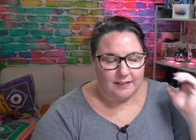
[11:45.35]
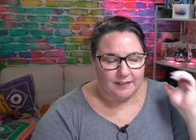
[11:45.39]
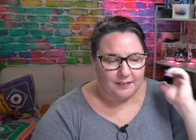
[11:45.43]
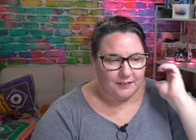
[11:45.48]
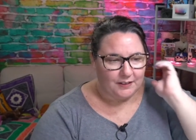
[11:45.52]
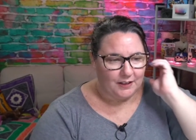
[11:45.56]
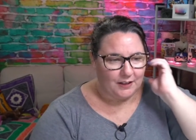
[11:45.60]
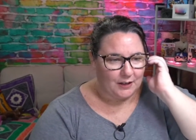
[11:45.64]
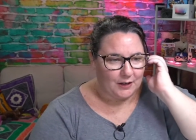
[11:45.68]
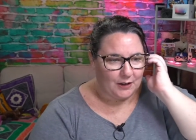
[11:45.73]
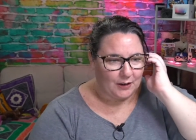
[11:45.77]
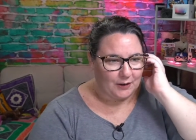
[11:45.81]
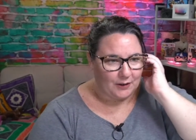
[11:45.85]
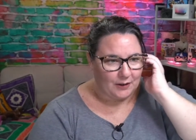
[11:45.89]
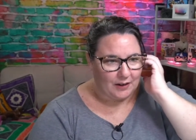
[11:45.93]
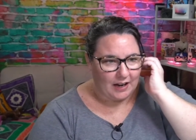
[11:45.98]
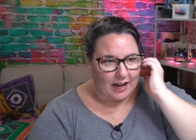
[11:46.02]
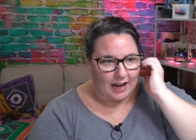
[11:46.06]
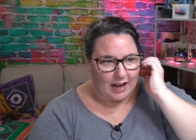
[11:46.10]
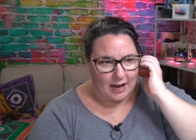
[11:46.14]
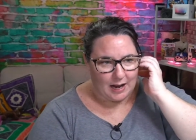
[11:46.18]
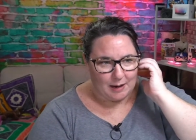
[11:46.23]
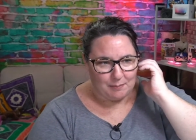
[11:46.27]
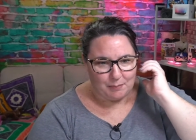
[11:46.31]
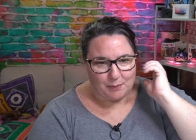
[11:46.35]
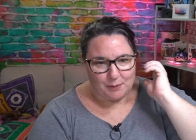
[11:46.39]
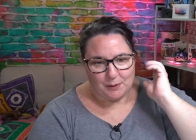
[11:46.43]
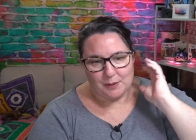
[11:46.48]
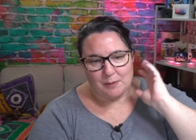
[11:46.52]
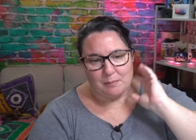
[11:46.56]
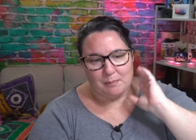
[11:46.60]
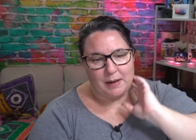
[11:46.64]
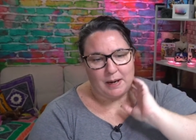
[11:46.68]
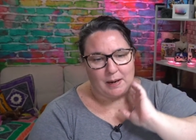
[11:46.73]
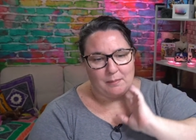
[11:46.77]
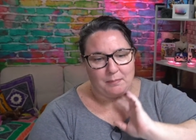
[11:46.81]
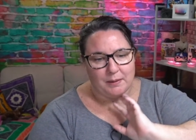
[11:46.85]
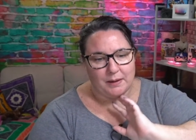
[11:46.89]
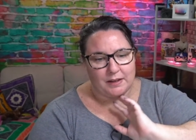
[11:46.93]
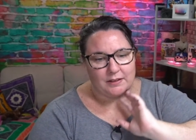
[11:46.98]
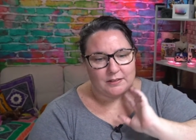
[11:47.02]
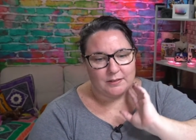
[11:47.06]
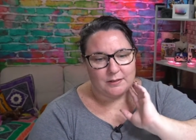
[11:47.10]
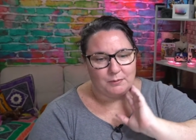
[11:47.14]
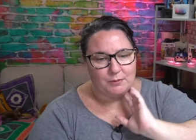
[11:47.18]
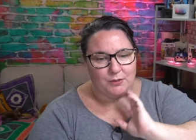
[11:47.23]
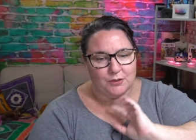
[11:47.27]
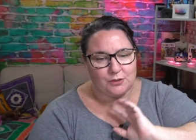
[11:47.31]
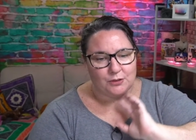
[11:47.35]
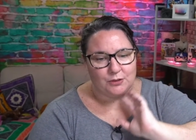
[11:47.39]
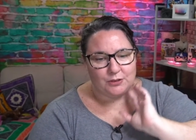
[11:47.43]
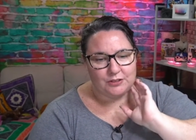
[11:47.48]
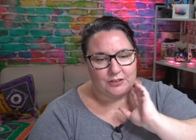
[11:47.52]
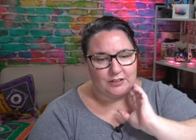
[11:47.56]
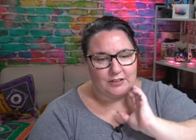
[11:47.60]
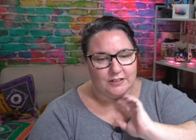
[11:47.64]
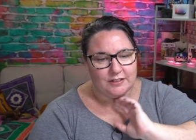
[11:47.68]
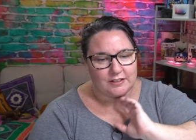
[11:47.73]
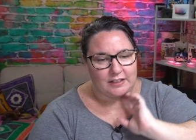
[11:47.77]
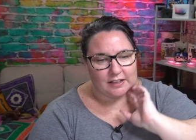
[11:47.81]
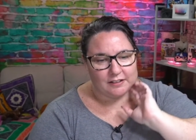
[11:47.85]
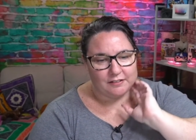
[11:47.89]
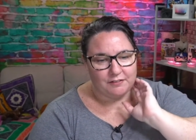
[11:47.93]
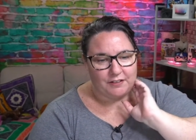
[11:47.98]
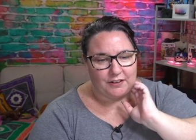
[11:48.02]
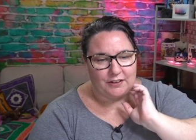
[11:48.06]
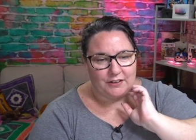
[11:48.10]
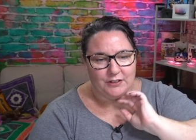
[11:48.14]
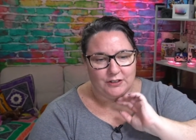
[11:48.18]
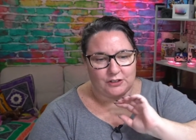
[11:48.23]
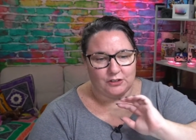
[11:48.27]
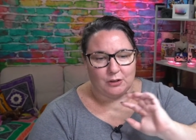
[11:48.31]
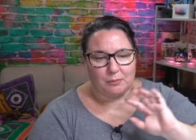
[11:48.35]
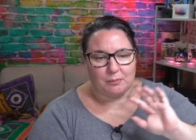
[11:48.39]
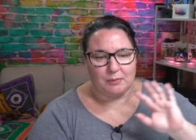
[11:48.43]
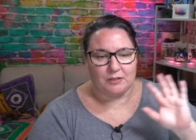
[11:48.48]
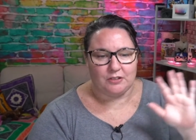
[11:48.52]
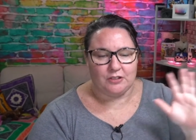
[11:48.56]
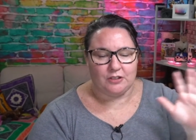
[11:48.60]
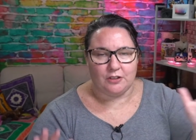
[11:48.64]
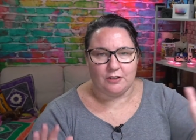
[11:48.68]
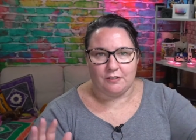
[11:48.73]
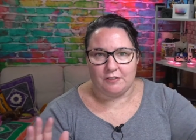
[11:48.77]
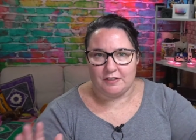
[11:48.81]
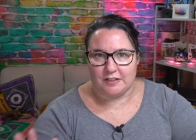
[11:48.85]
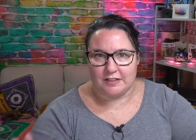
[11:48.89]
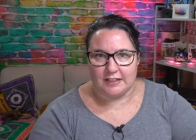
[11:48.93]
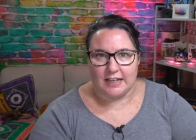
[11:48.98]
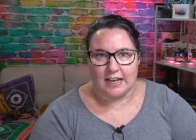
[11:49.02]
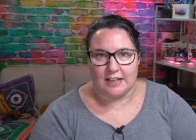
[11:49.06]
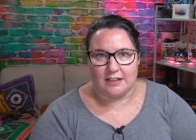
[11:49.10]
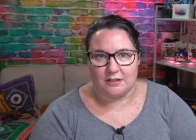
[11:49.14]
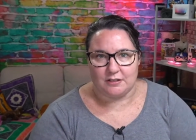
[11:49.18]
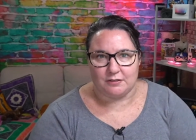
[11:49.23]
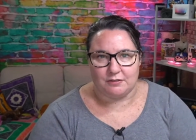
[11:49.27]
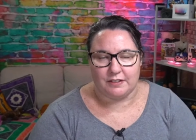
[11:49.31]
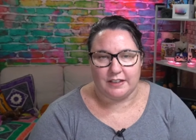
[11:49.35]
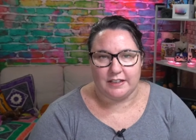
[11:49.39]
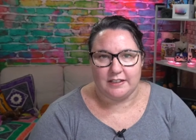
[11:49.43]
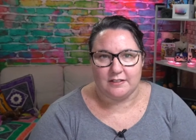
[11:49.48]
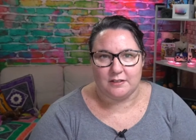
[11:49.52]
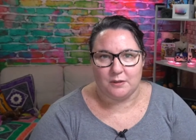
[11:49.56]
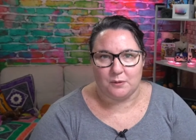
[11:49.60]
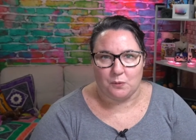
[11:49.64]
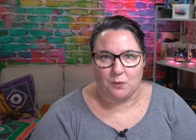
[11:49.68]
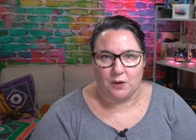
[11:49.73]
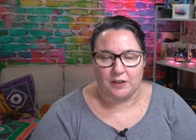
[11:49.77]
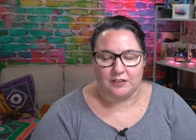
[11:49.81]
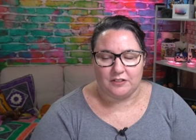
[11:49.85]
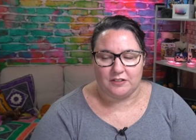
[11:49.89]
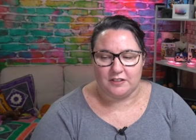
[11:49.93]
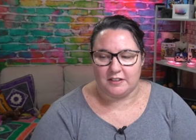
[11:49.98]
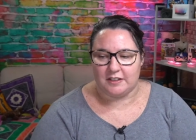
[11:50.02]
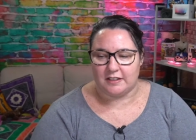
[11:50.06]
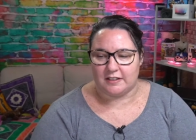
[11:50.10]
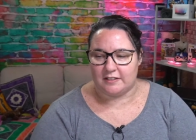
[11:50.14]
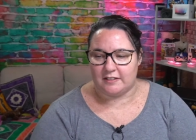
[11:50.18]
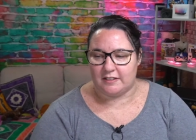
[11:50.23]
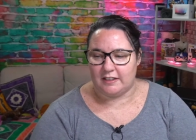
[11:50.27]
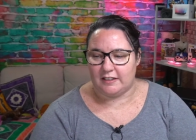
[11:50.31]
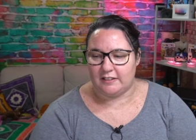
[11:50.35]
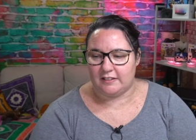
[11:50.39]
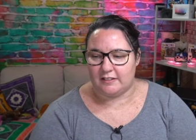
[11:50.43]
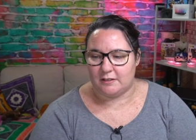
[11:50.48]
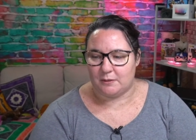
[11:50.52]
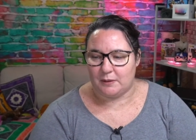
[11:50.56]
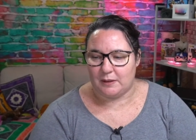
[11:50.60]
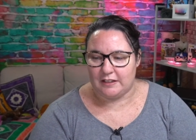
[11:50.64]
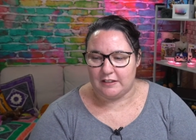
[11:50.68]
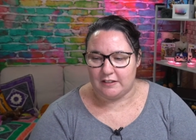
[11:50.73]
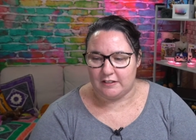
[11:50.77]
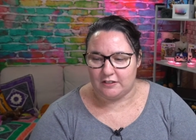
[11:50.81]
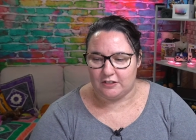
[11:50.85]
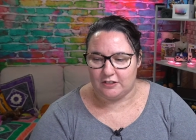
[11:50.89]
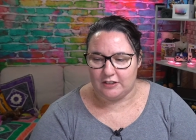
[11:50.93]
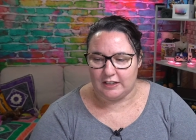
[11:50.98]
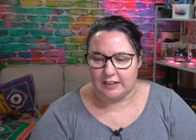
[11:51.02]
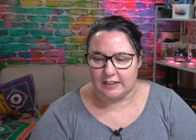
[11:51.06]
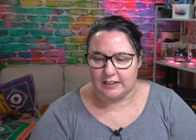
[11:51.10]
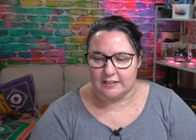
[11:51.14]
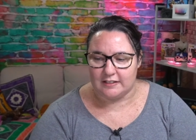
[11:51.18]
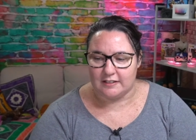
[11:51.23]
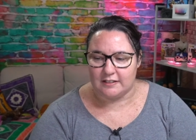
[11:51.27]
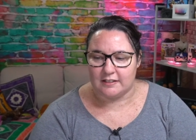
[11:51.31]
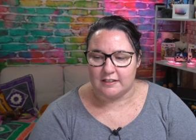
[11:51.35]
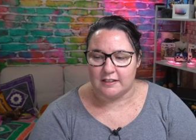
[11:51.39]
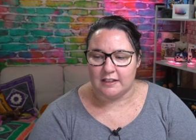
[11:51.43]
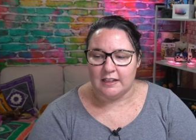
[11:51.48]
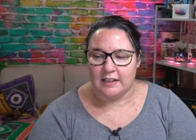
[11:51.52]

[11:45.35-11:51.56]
you know, harp on about because I'm sure she's done a very good job and she obviously has a reason why she does things the way that she does.